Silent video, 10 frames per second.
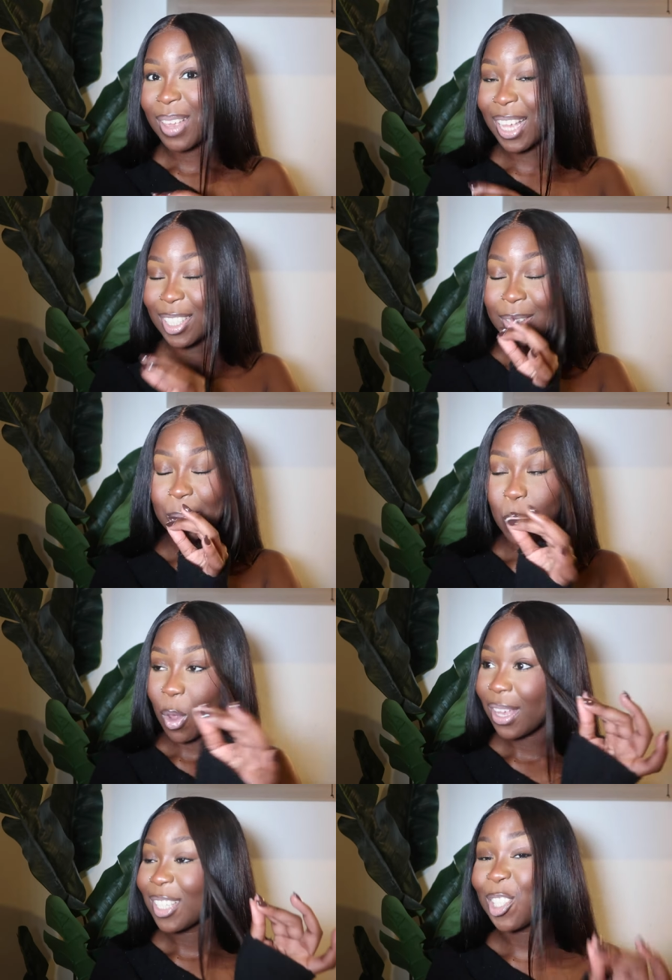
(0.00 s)
it's
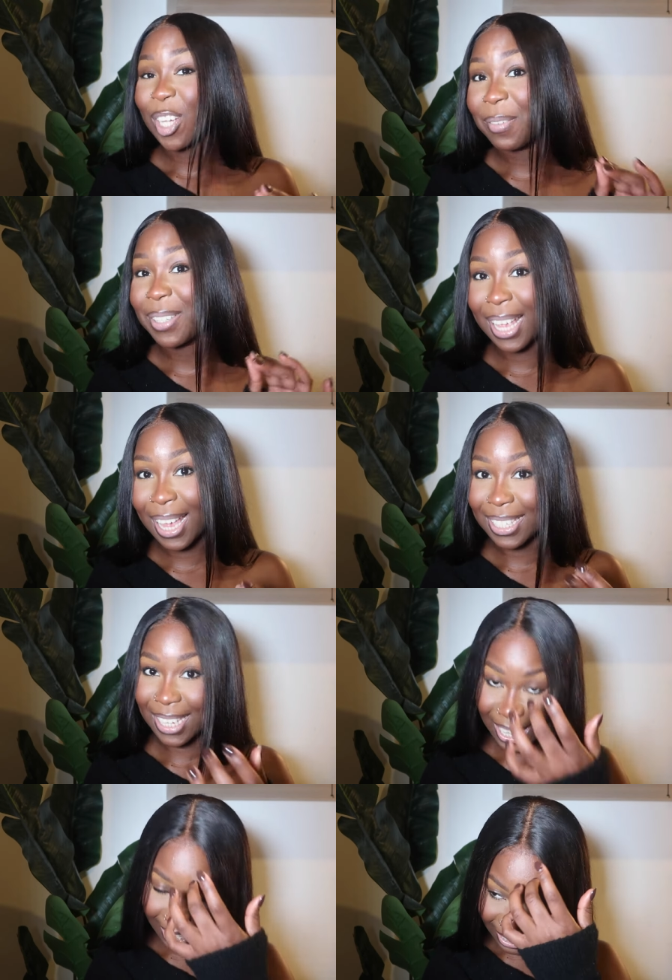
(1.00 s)
chef's kiss,
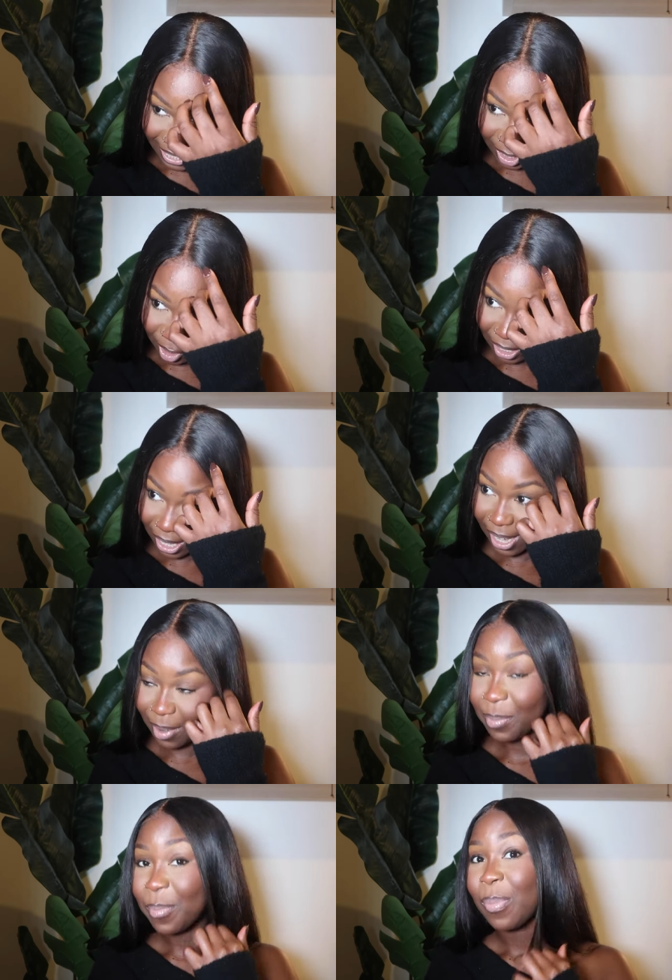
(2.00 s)
like, it's
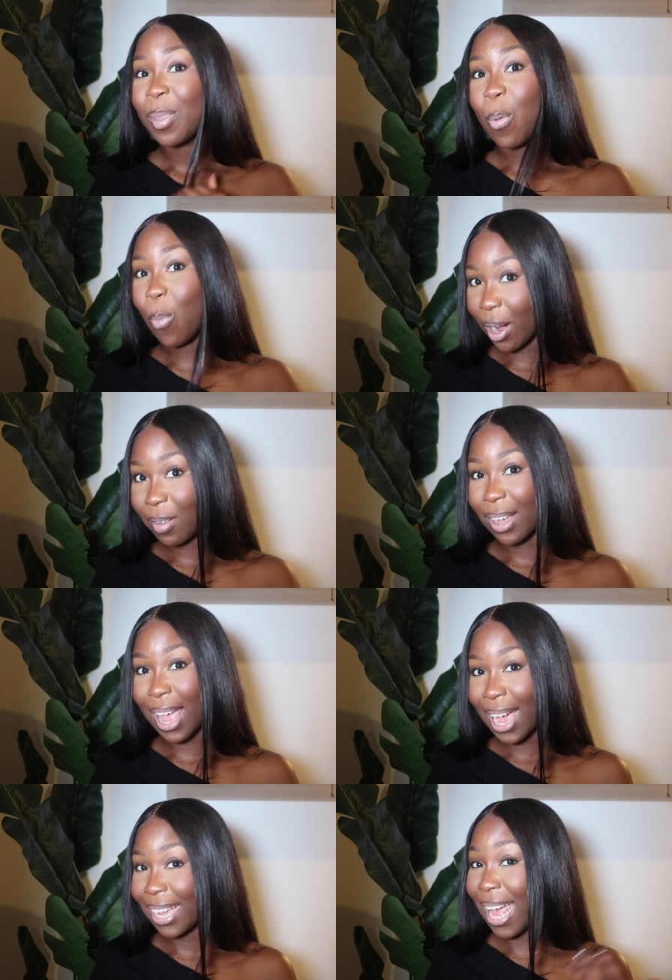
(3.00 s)
literally one of a
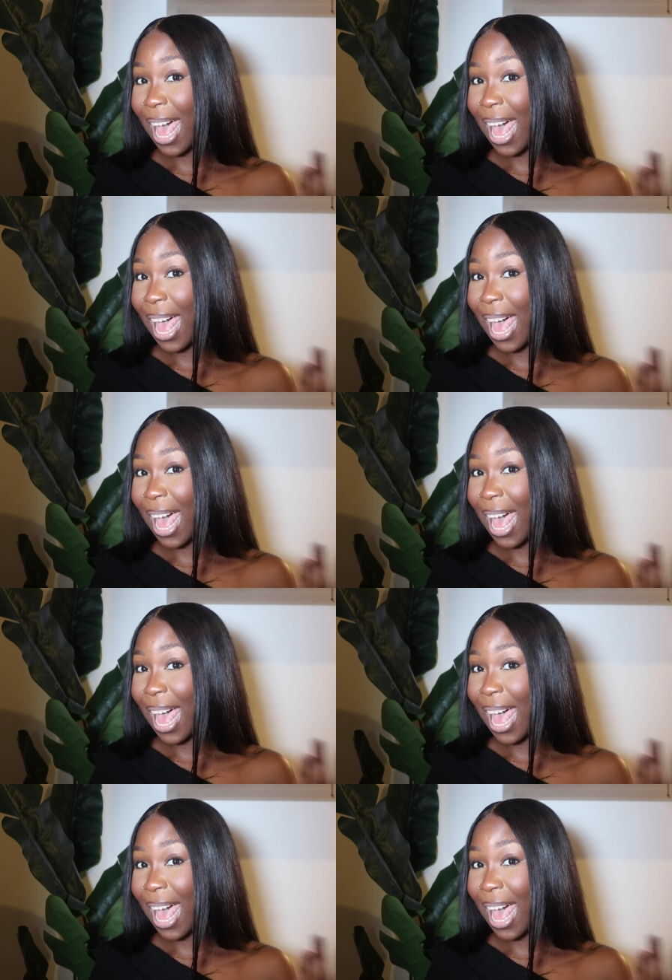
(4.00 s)
kind.